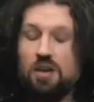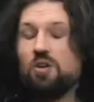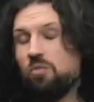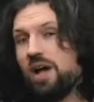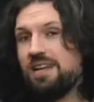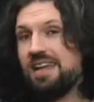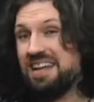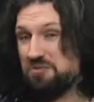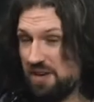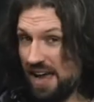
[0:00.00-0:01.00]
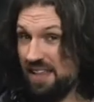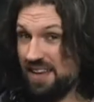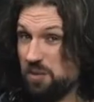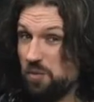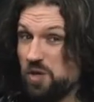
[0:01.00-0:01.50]
When in
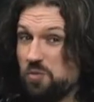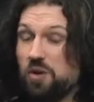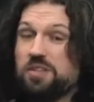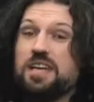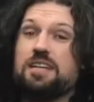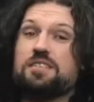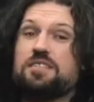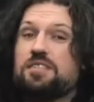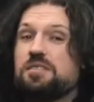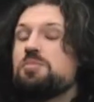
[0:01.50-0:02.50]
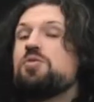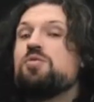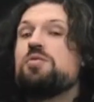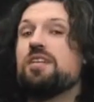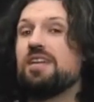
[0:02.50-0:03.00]
reality what you want is
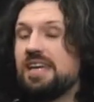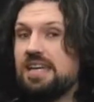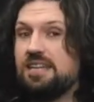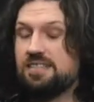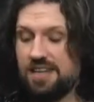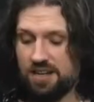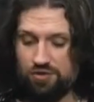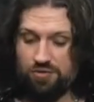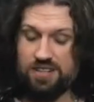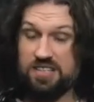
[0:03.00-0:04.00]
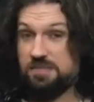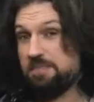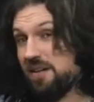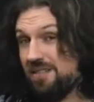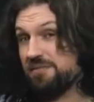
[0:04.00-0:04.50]
smooth and easy and
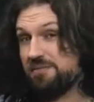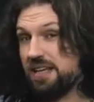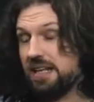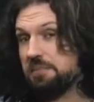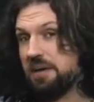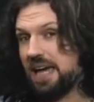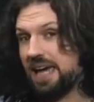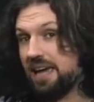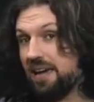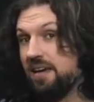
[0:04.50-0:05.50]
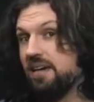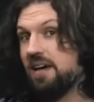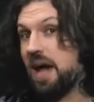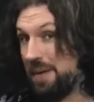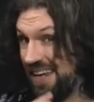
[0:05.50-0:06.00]
transparent feeling picking,
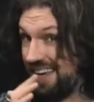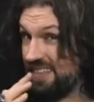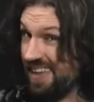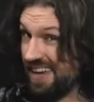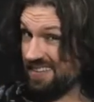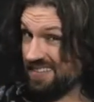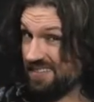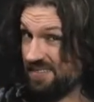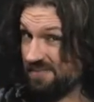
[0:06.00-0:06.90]
a bit like this.